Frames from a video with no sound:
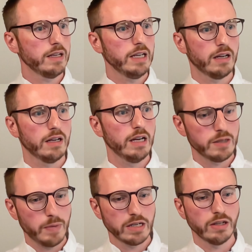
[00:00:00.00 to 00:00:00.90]
as a leader,
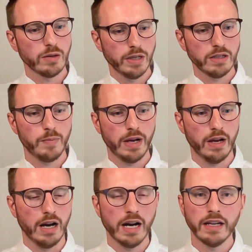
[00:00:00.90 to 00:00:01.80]
and especially coming into
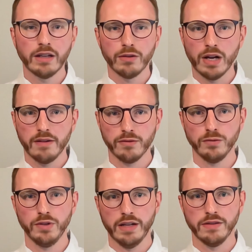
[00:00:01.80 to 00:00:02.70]
Bet, I don't have
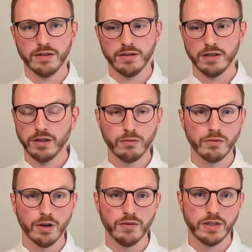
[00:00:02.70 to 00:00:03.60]
all the answers. I
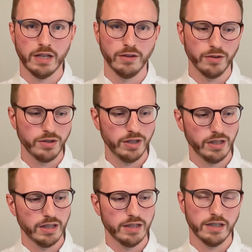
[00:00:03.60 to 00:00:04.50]
don't know the
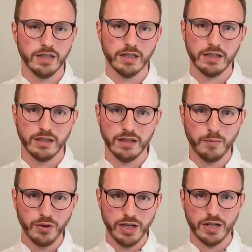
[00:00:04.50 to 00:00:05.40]
technology. I can
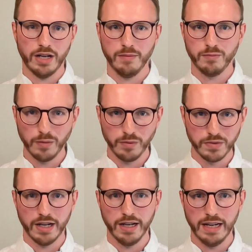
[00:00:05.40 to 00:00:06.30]
appreciate
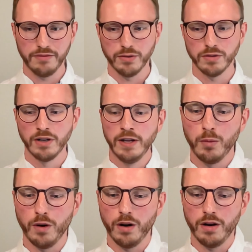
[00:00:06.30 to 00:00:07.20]
problems at high level,
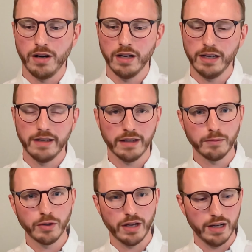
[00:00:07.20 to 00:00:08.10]
but what I like to
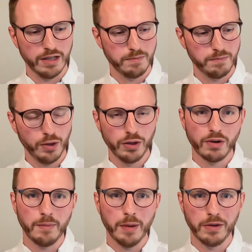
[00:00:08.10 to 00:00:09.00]
think I'm good at is putting
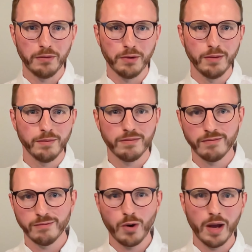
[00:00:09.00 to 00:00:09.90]
the right people in the room,
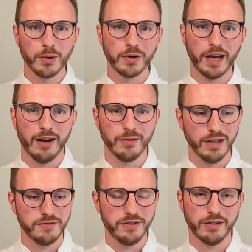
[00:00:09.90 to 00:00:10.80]
whiteboard it
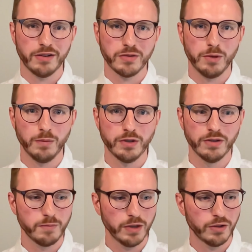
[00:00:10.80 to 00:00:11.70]
out, let's figure out some
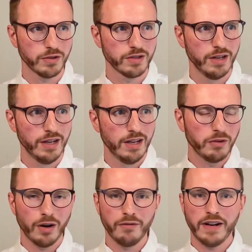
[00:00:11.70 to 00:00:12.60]
options, because
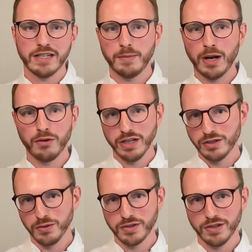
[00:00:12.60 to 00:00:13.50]
we've got a vast amount of
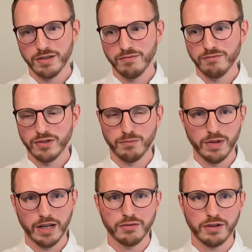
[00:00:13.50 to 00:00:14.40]
resources,
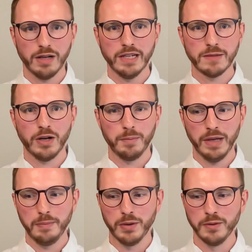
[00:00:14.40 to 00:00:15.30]
some incredibly smart
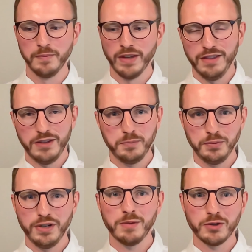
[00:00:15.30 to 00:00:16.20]
people. There's
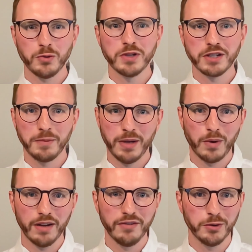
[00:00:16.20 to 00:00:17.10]
pretty much always going to be
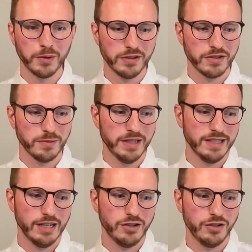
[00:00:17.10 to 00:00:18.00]
a way forward to some of
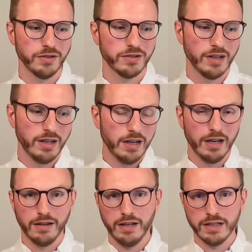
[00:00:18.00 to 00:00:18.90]
these issues.
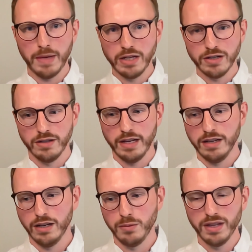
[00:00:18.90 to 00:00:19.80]
And as I mentioned
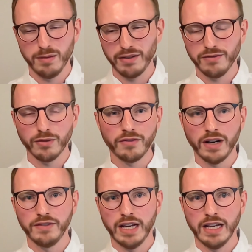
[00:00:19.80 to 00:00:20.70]
there, within about 4 or
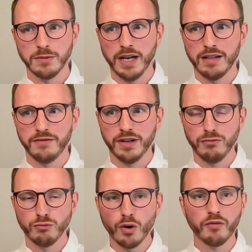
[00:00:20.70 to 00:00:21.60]
5 days, we had a
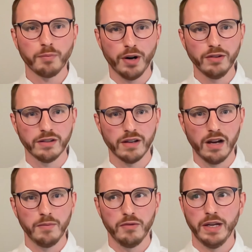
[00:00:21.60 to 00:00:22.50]
very rough
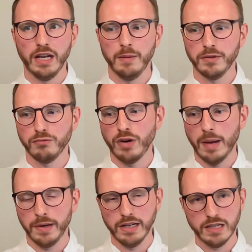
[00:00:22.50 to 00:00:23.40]
prototype of being able to
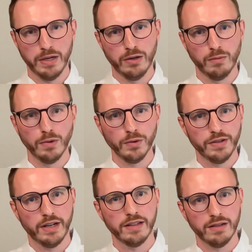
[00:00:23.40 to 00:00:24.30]
rapidly spin up
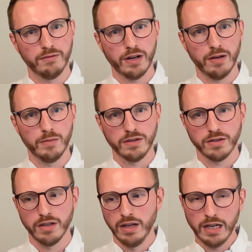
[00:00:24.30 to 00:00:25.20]
multi-tenanted
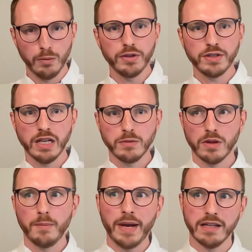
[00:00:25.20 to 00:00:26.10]
environments. Now, other teams
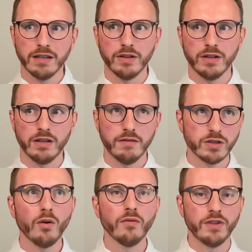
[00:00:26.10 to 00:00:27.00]
in Bet have
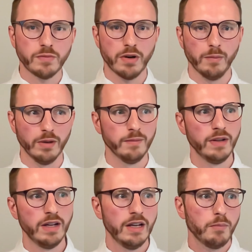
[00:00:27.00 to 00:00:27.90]
solved this
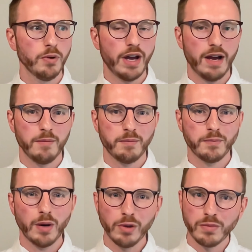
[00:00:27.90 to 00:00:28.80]
problem, but that
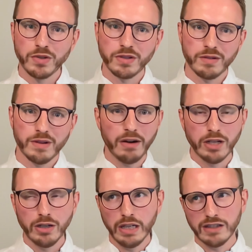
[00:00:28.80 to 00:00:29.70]
problem was
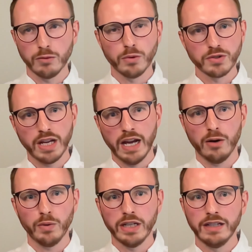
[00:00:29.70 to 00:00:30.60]
very unique to us and
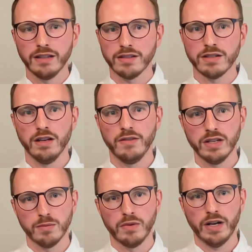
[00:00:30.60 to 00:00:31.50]
how we needed to
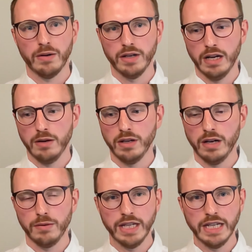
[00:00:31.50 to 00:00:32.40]
service some of
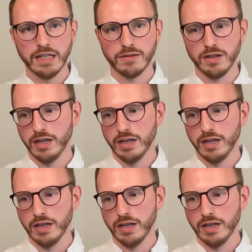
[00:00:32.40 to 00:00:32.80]
our needs